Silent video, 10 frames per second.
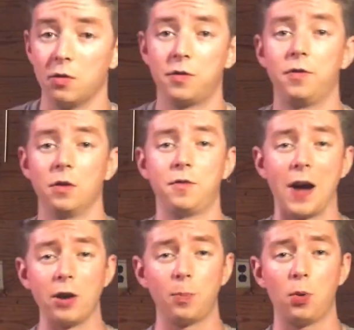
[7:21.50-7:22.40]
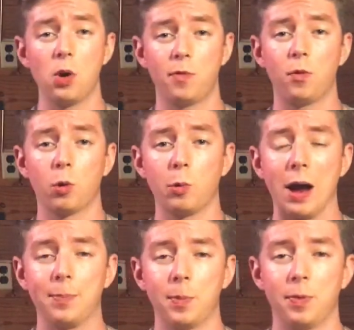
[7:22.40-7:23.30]
final point before we
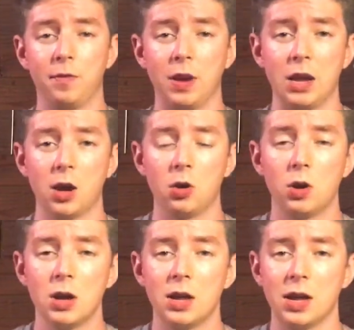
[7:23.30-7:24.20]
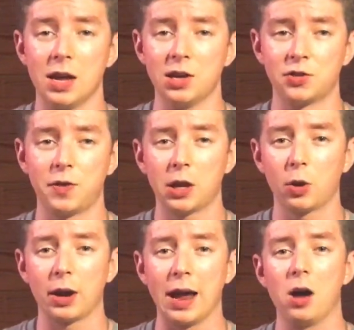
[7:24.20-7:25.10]
wrap up the video is
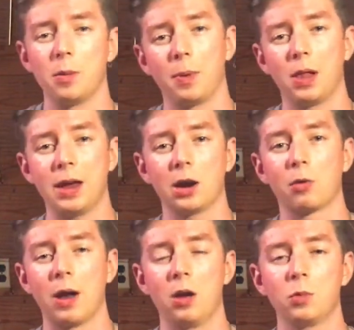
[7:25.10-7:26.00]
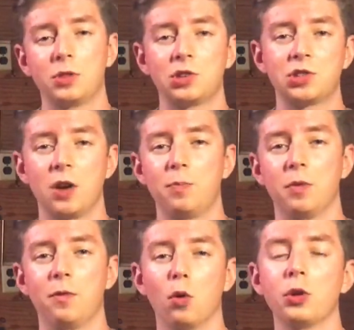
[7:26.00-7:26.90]
figuring out and playing around with this stuff
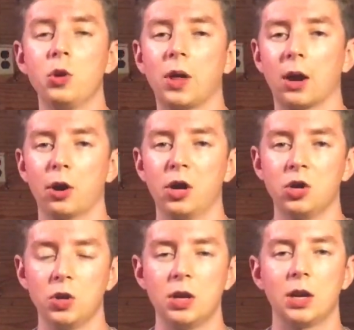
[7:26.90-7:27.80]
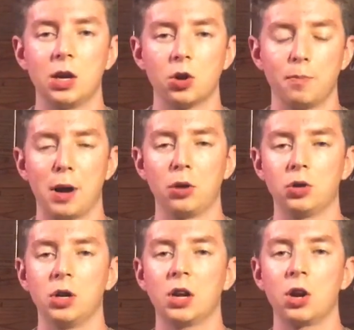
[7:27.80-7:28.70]
before you carry it. You need to get your belt,
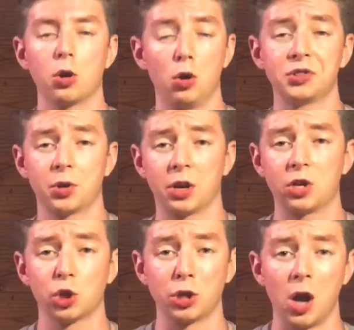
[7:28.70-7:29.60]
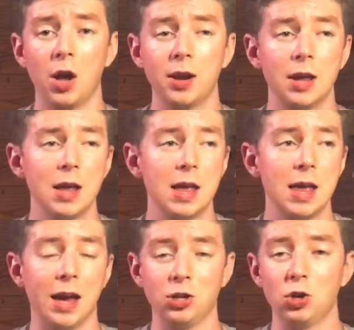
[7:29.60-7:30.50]
you need to get your holster and get your gun,
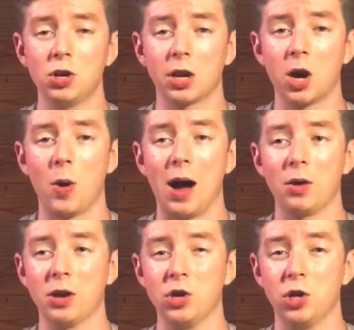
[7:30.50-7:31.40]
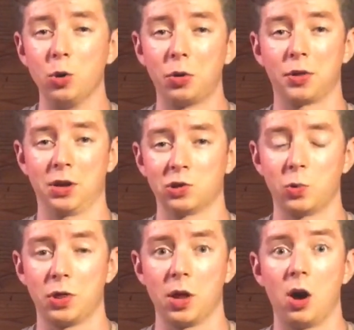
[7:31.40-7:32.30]
and you need to go out and do things
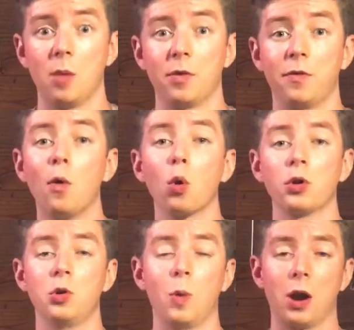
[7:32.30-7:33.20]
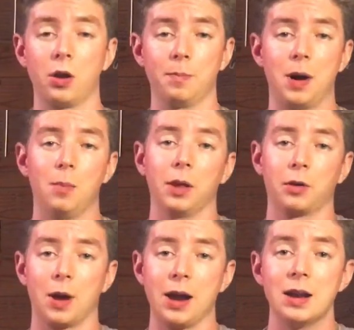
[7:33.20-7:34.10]
with it on before you wear it in
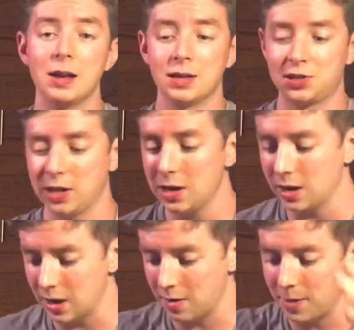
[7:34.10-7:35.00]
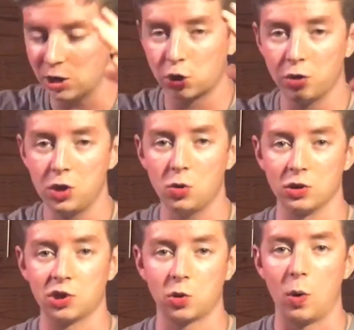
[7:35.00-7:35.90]
public, right? See it and make sure that you
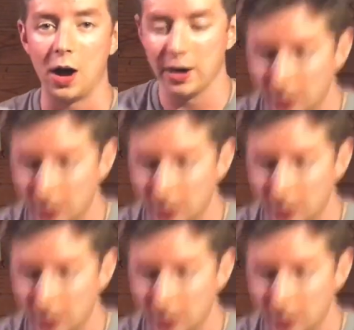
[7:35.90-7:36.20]
can squat